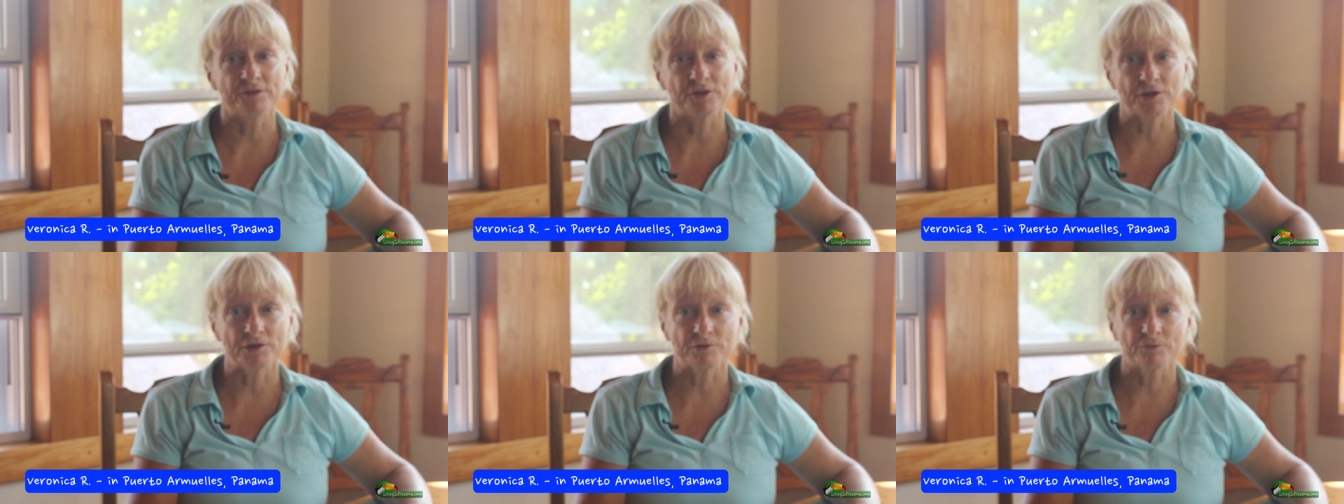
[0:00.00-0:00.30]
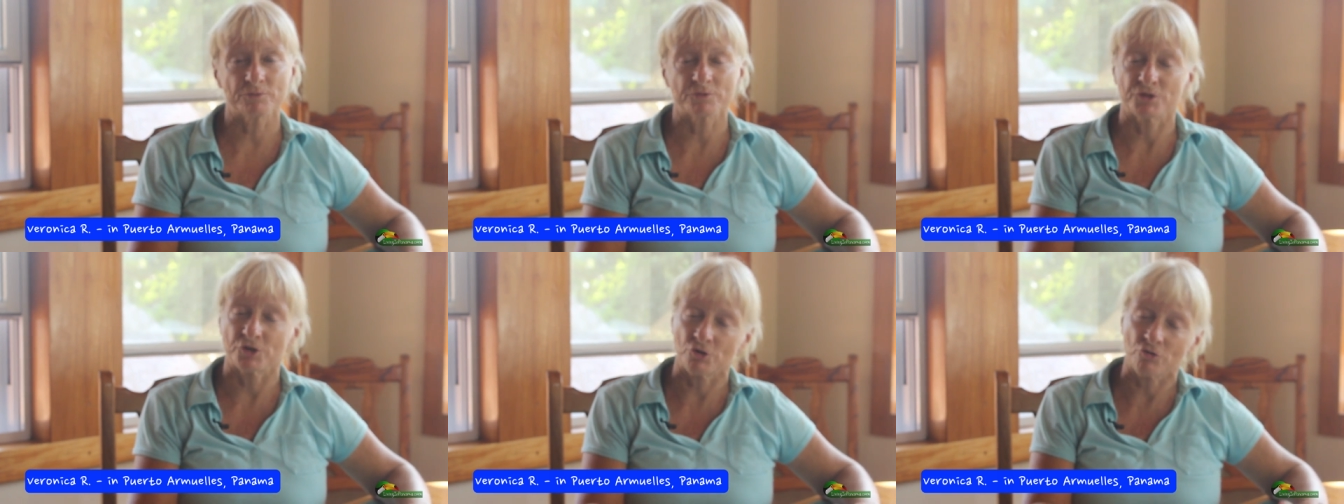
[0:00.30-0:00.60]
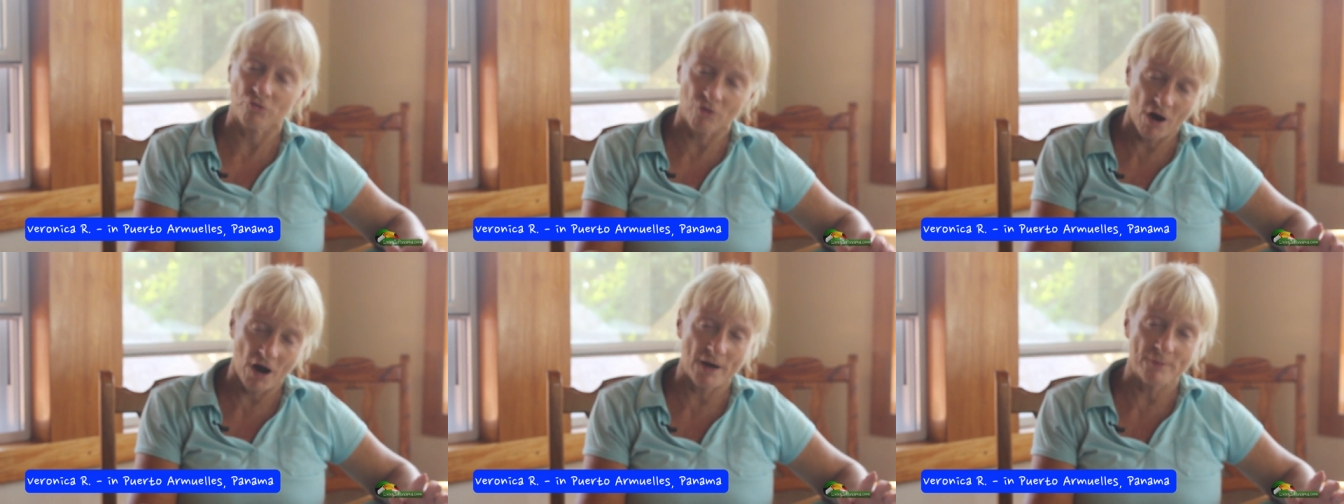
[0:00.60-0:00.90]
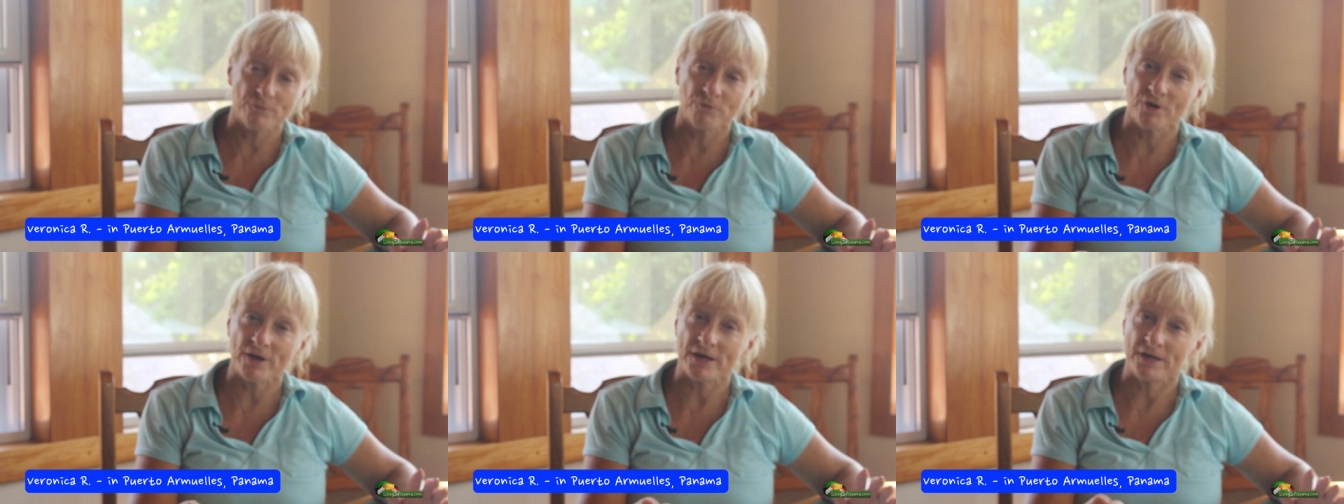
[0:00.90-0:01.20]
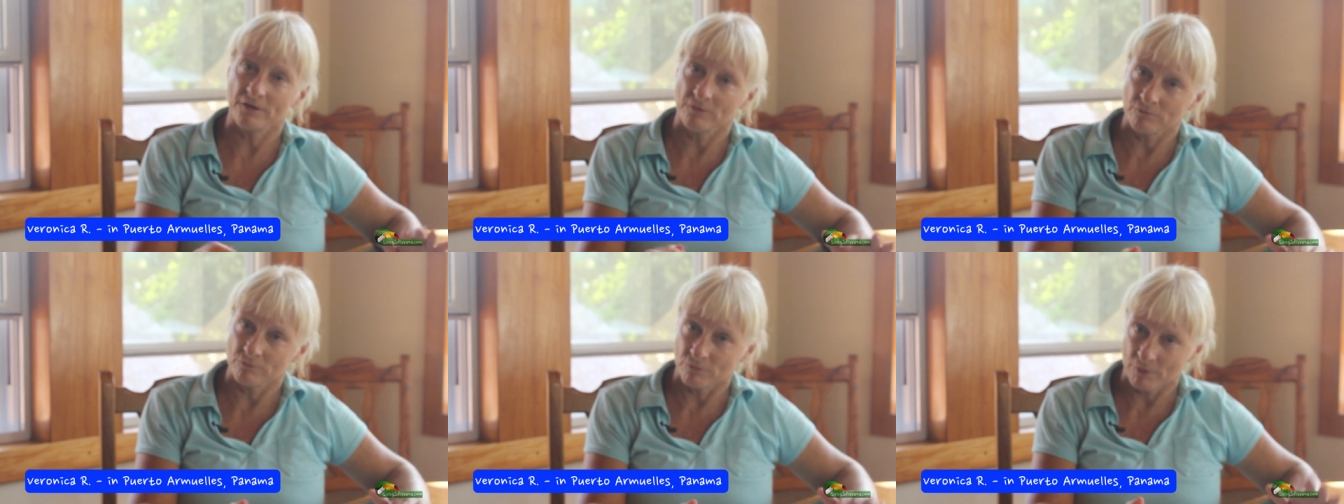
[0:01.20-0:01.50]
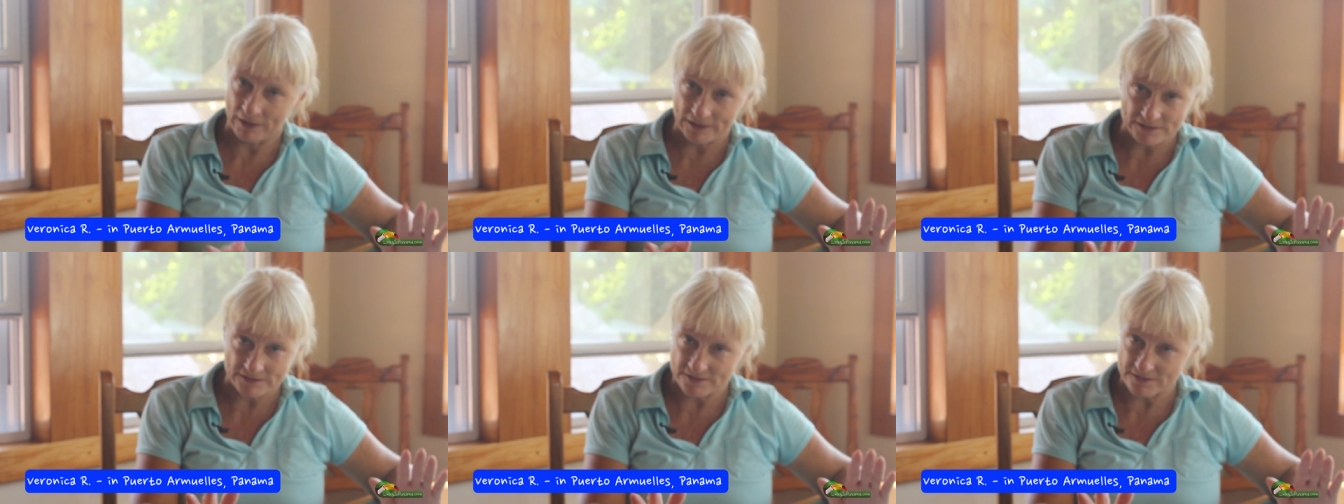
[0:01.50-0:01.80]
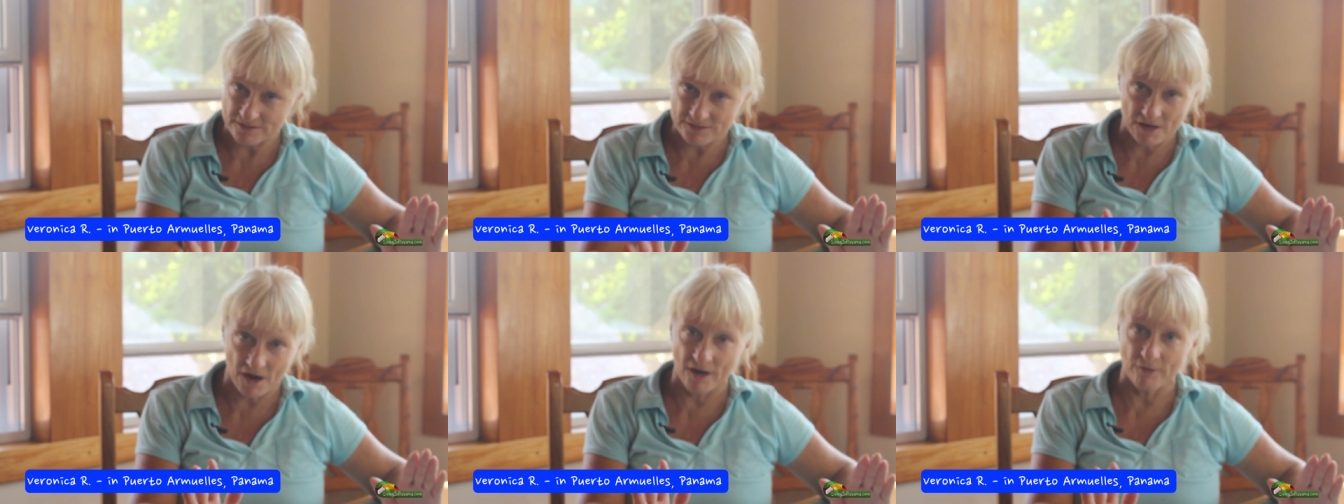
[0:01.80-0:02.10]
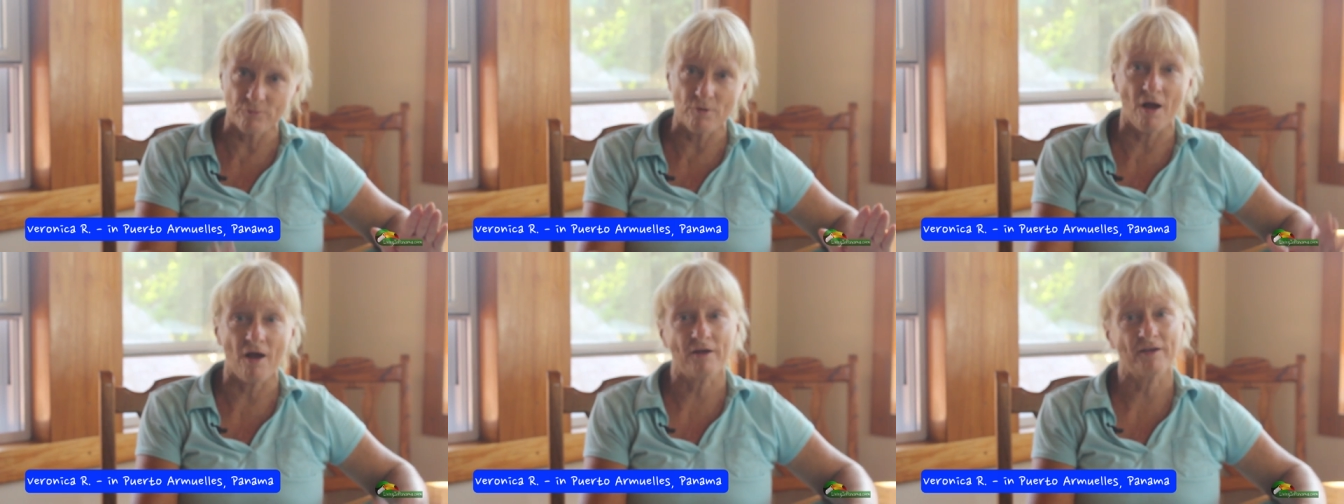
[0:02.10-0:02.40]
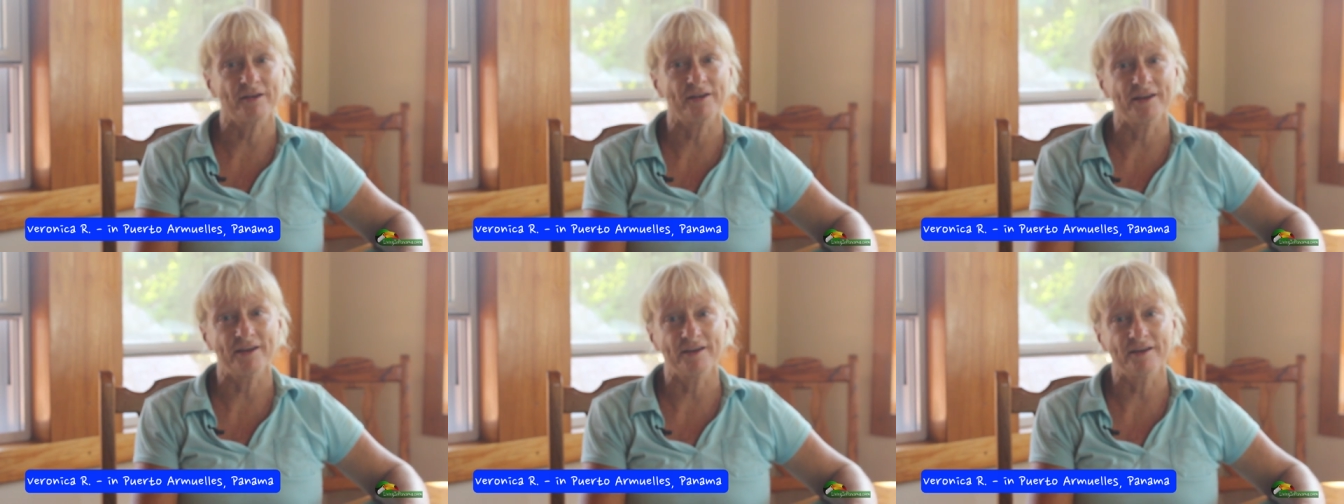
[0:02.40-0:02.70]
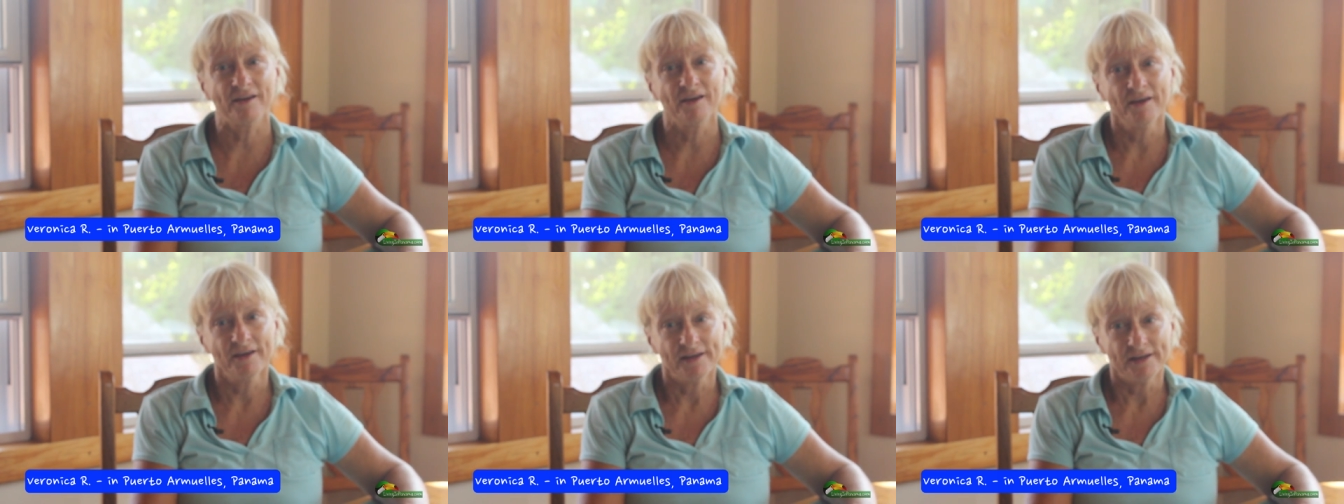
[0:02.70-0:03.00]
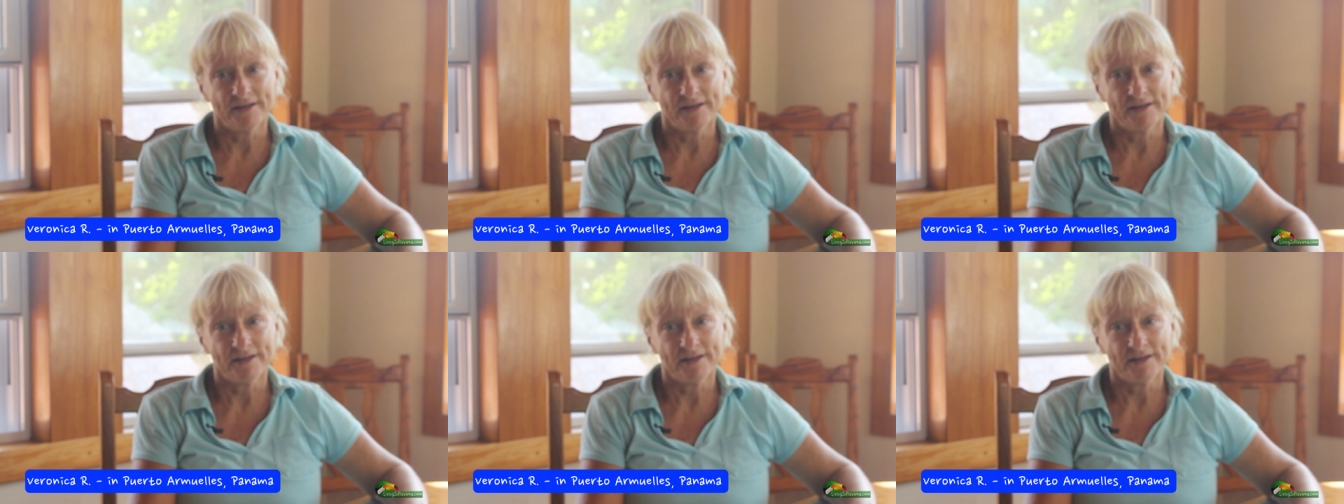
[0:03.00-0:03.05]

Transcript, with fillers: The, the crime rate went skyrocketing.